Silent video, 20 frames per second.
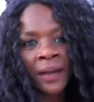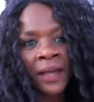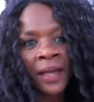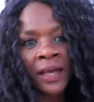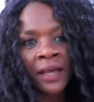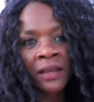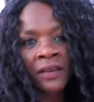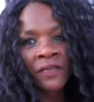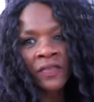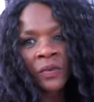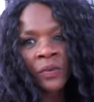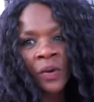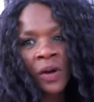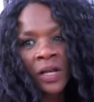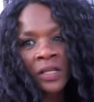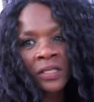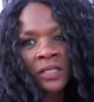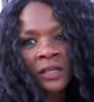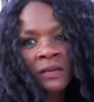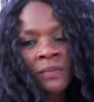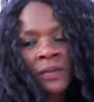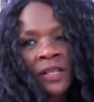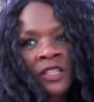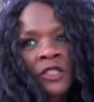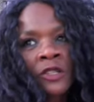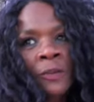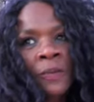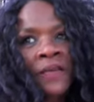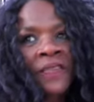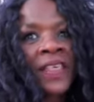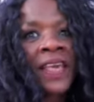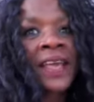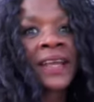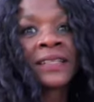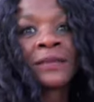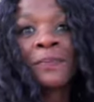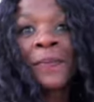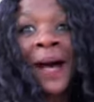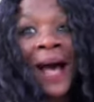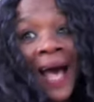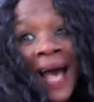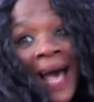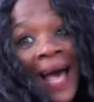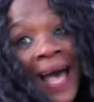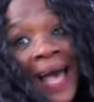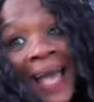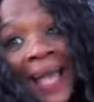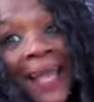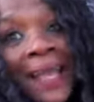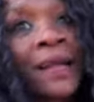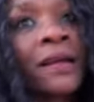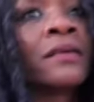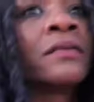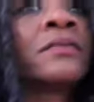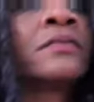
And if you want, send me a super thanks. Bye.